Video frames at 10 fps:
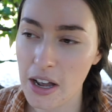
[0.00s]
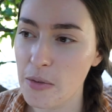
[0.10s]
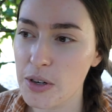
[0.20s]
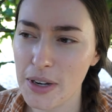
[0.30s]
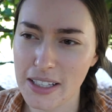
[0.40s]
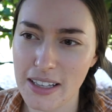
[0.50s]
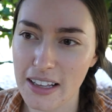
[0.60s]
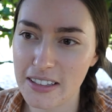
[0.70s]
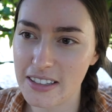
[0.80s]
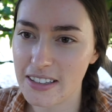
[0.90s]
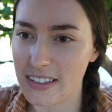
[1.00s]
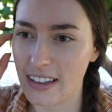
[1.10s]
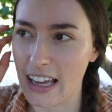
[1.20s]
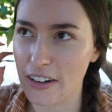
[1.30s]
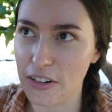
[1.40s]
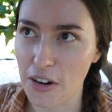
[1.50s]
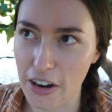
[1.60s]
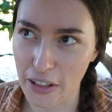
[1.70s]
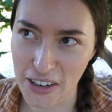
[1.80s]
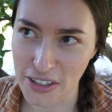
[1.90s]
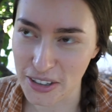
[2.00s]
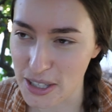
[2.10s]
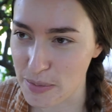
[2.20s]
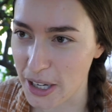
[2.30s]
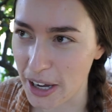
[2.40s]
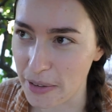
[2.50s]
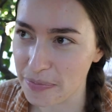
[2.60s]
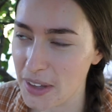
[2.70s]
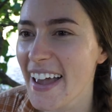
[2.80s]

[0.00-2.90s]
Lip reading: which makes sense, like chronologically speaking.